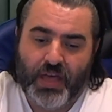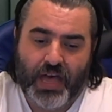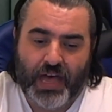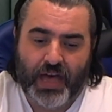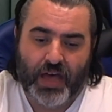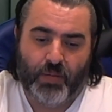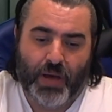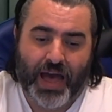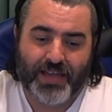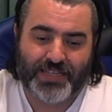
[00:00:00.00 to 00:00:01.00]

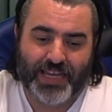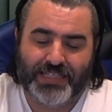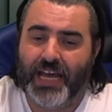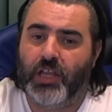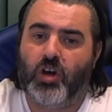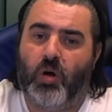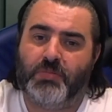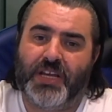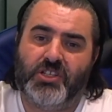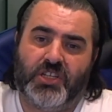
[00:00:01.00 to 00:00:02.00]
as a
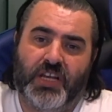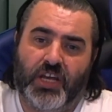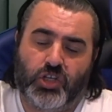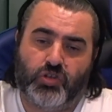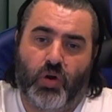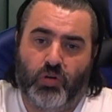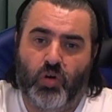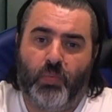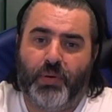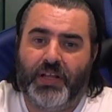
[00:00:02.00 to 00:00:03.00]
telecoms engineer stroke
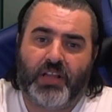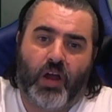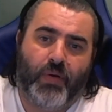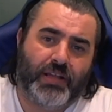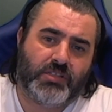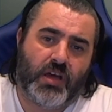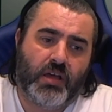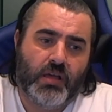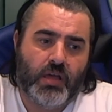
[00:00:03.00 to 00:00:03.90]
company director,